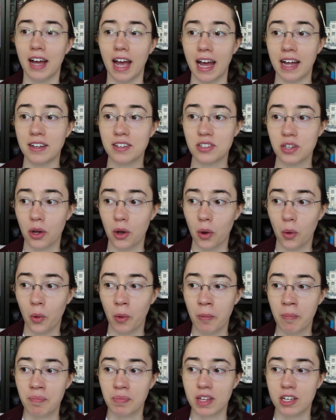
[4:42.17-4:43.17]
And
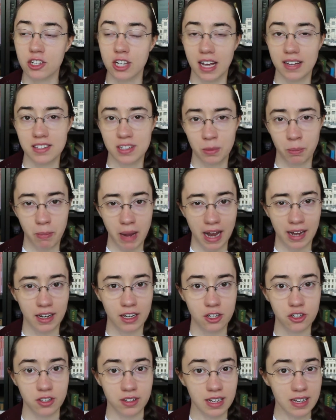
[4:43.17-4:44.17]
so she has to
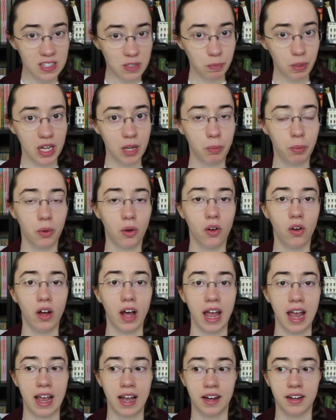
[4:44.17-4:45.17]
manage these
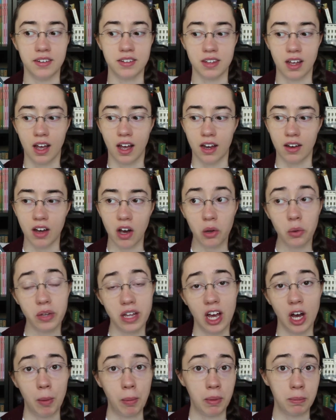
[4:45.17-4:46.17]
people and not only
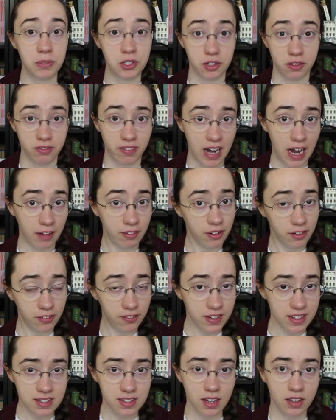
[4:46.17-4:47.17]
help them survive
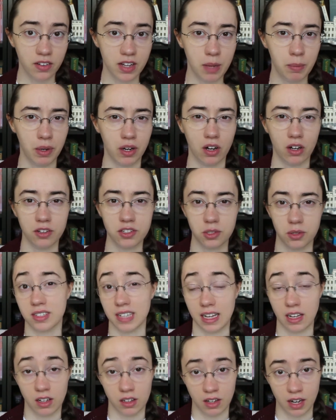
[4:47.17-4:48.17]
physically, but also
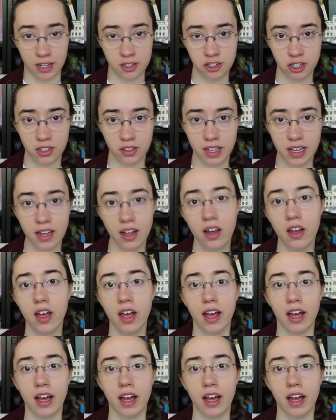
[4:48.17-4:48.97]
psychologically,